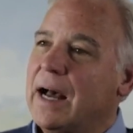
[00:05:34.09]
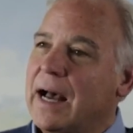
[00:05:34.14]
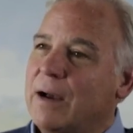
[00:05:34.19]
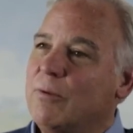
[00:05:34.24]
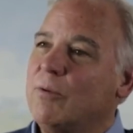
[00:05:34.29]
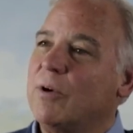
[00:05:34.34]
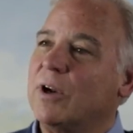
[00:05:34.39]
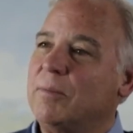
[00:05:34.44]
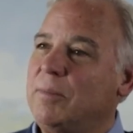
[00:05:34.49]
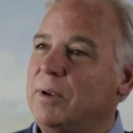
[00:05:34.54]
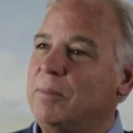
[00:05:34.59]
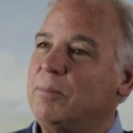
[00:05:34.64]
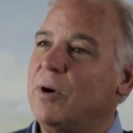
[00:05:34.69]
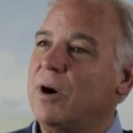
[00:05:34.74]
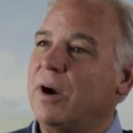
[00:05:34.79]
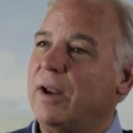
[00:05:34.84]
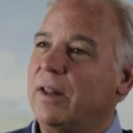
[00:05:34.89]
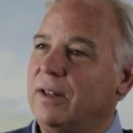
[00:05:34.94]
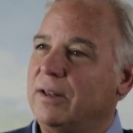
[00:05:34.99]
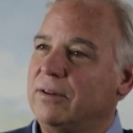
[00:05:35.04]
I want to be
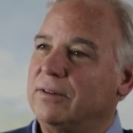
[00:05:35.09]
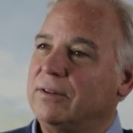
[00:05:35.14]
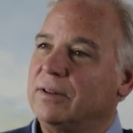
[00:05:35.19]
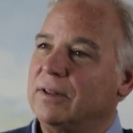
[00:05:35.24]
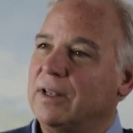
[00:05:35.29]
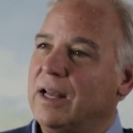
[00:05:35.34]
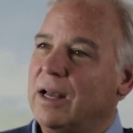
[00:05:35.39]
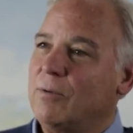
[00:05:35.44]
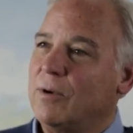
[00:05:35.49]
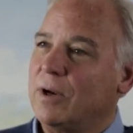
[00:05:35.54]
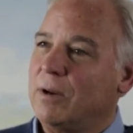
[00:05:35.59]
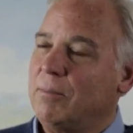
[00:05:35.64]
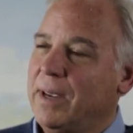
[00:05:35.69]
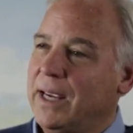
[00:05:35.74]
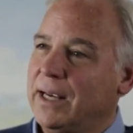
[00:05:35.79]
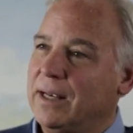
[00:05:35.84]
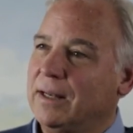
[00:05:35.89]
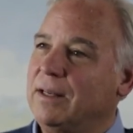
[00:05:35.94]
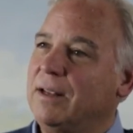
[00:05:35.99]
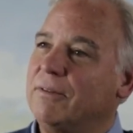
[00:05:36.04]
part of this. I want to
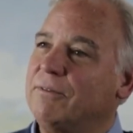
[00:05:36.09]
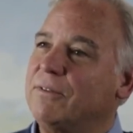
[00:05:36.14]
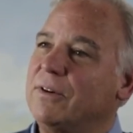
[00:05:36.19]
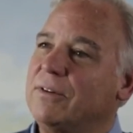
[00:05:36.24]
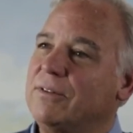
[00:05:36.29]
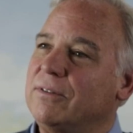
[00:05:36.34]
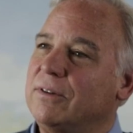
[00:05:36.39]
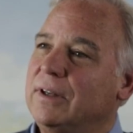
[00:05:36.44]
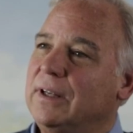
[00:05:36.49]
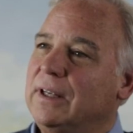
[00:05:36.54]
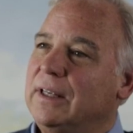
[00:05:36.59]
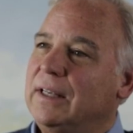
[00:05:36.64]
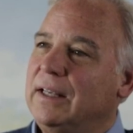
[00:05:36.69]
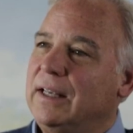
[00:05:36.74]
make a difference.